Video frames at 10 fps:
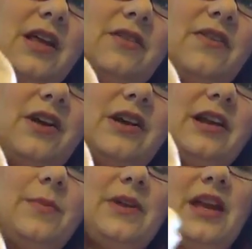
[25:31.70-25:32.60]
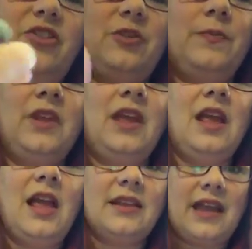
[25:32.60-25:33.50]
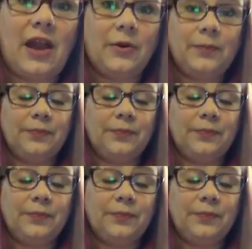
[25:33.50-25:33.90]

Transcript: Very good application. Now,